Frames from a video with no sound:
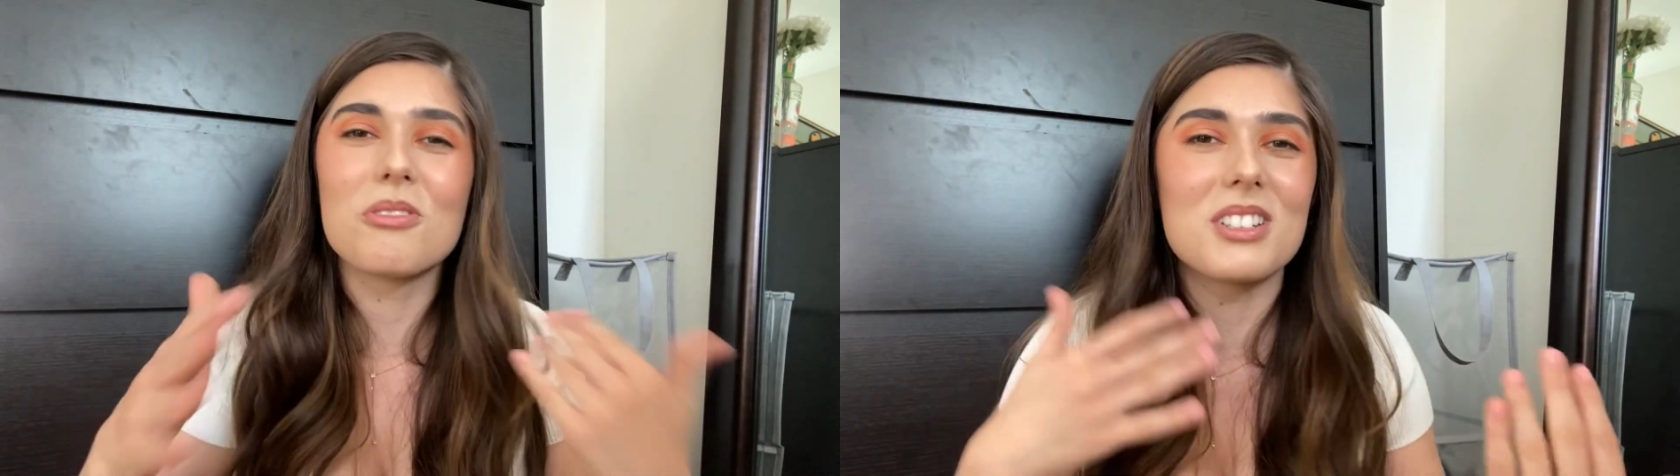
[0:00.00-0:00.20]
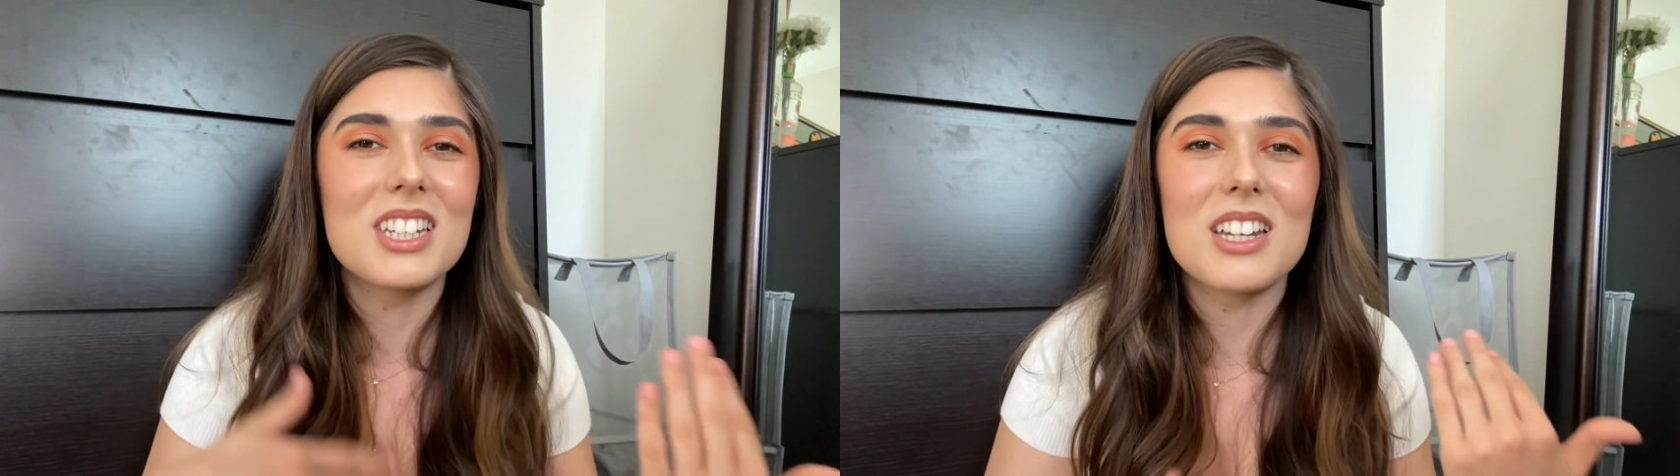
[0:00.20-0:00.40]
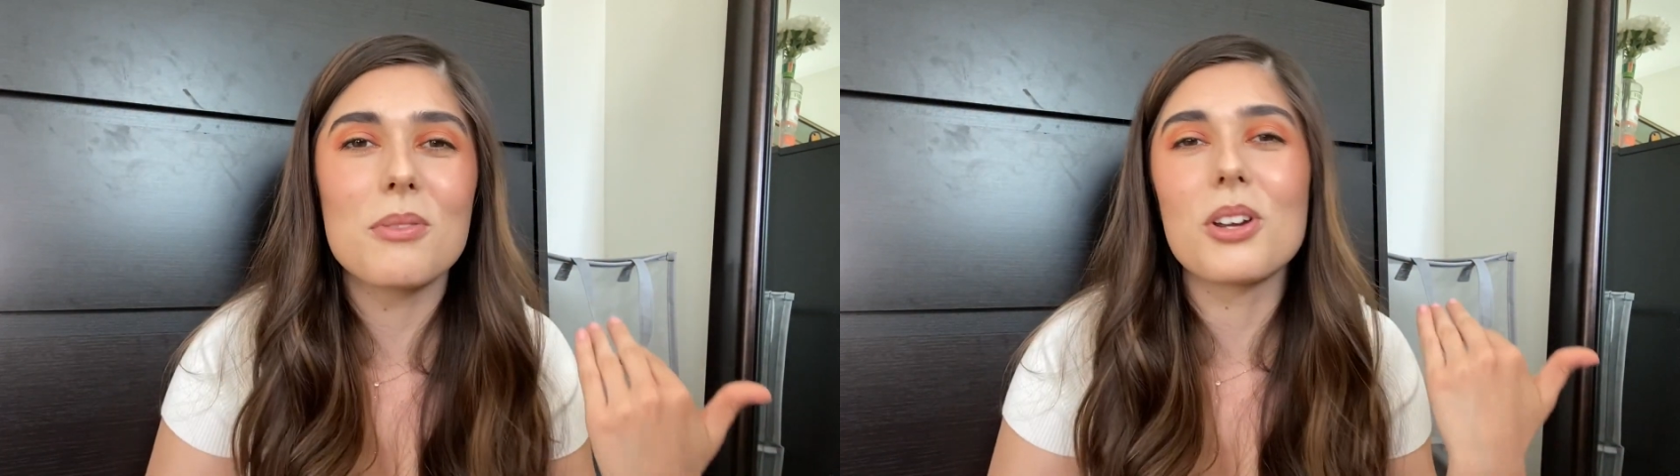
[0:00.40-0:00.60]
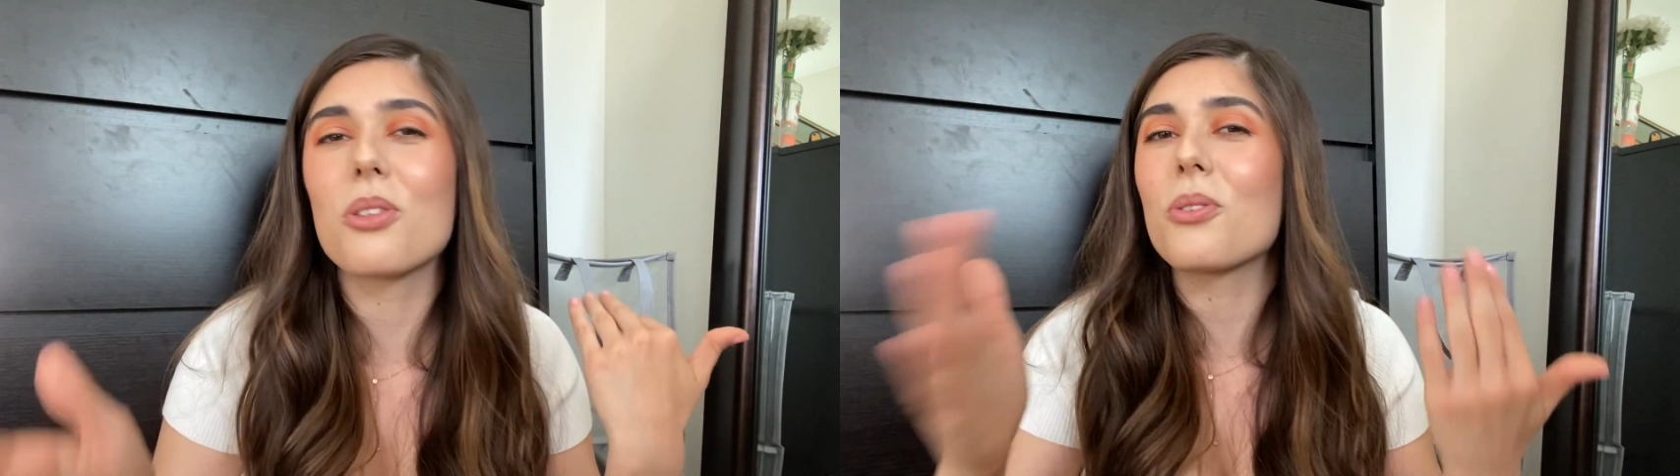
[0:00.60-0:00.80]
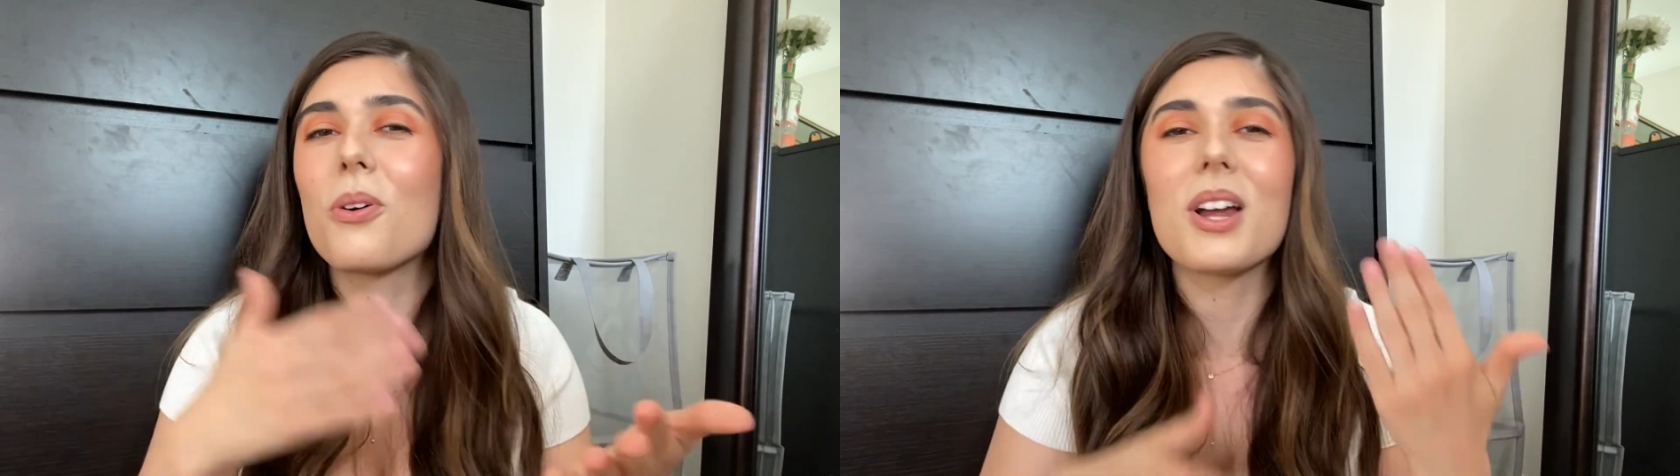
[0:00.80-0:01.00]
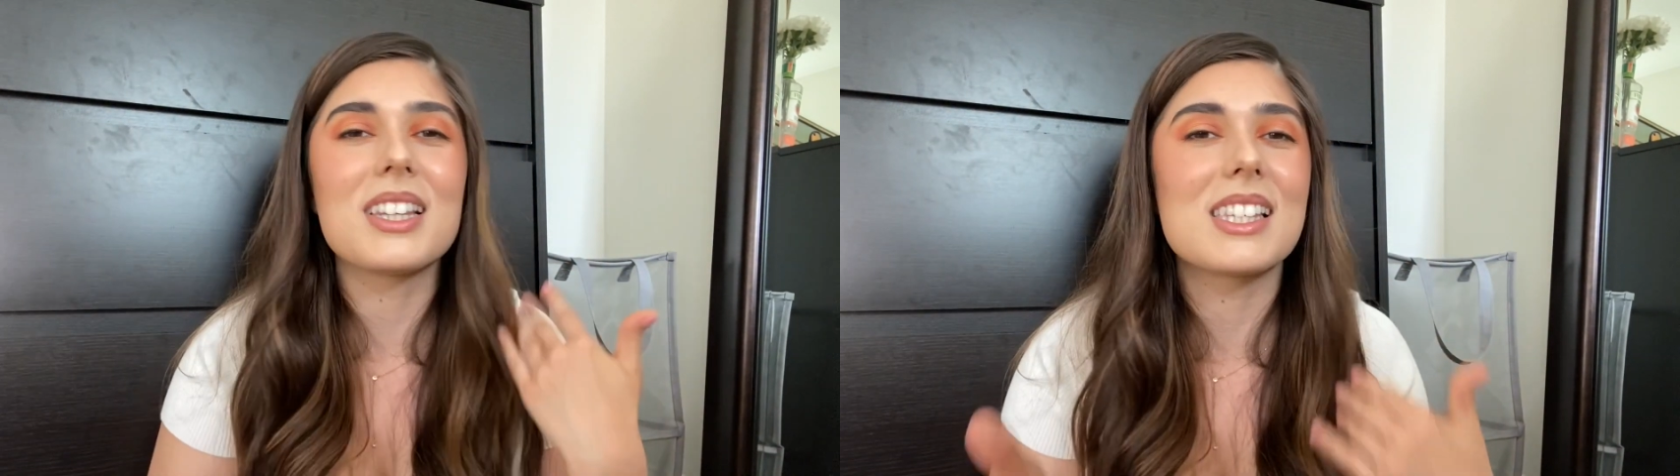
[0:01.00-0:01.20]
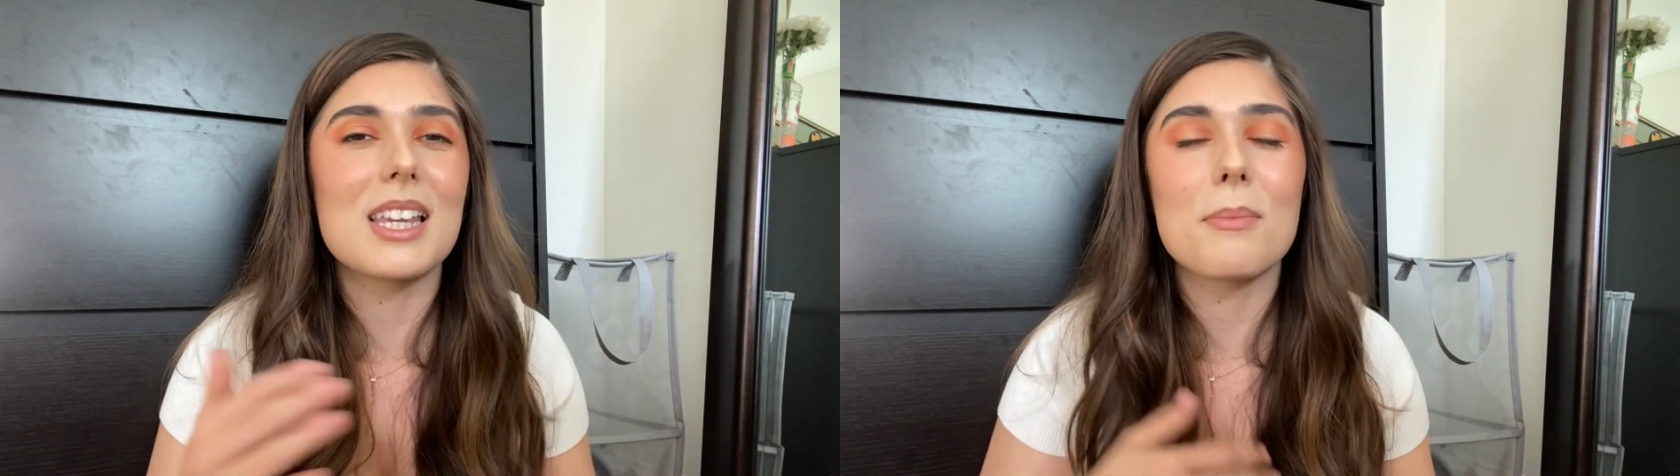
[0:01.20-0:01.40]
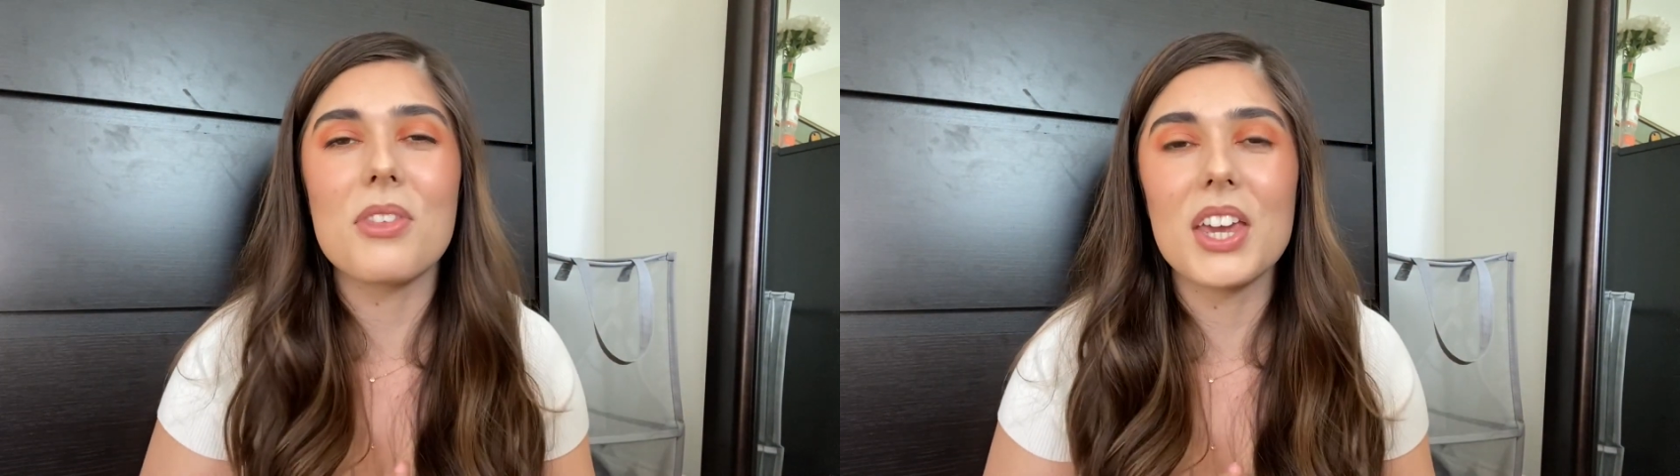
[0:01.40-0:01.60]
a routine where you're throwing on the
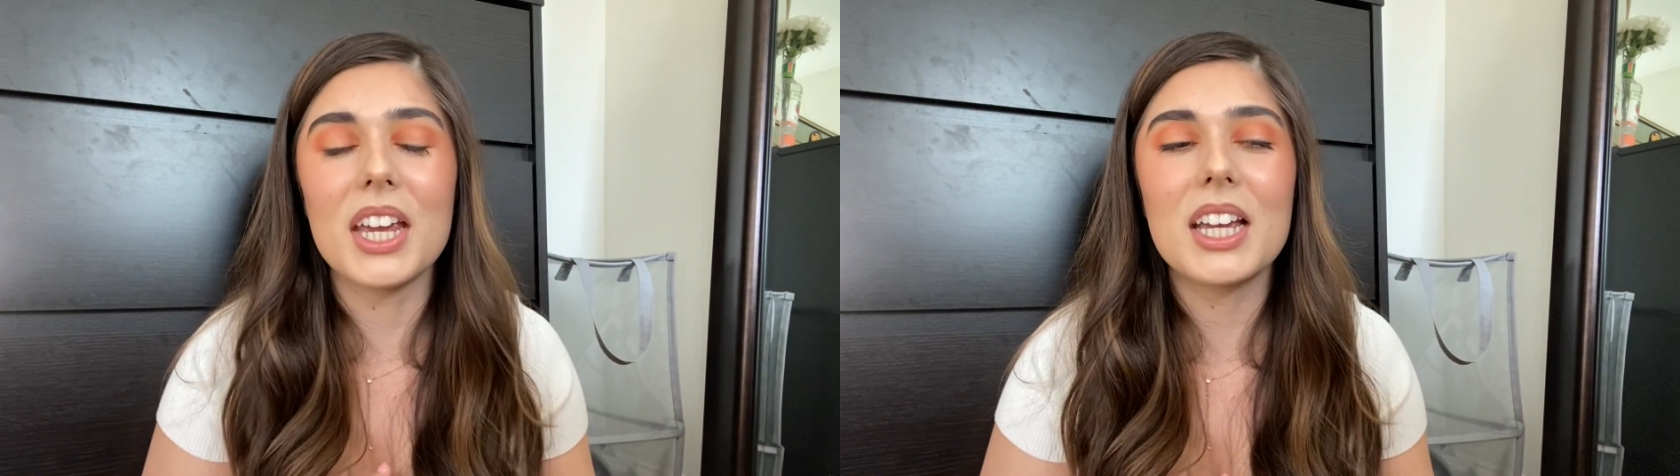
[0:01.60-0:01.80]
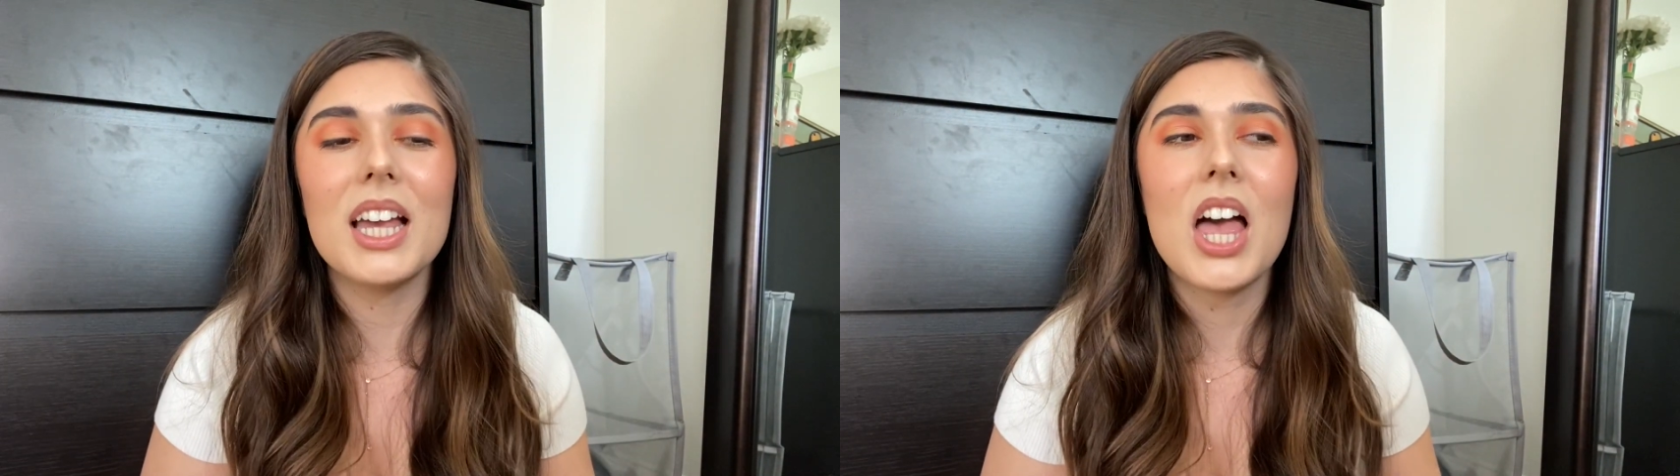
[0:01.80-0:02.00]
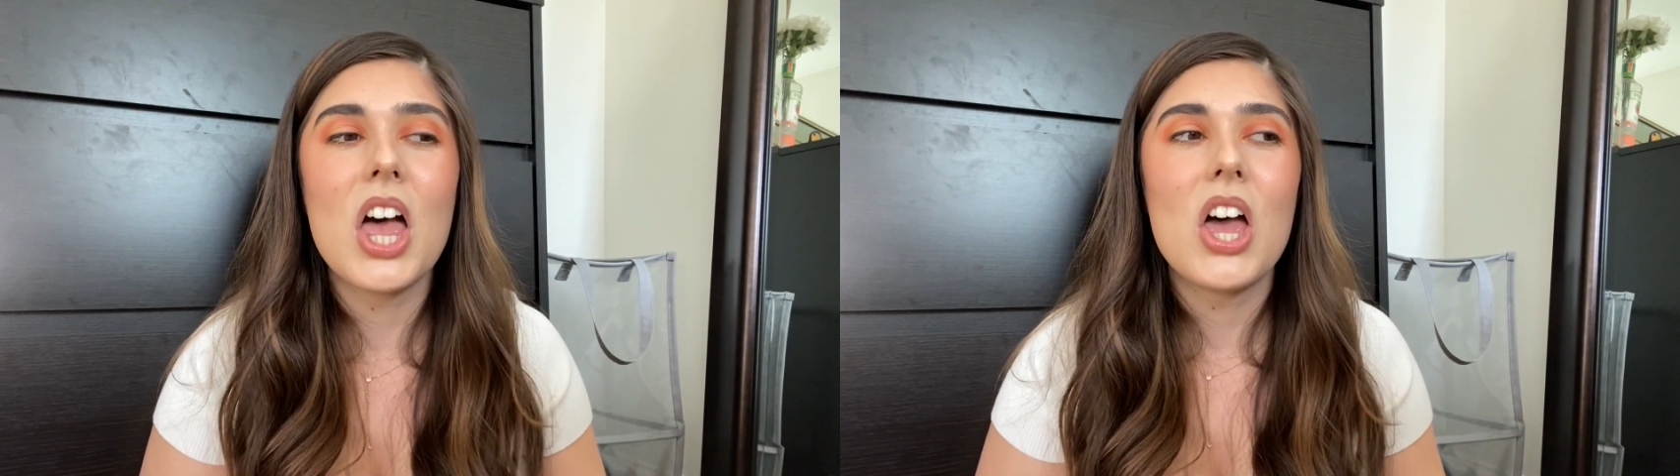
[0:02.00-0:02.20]
same thing.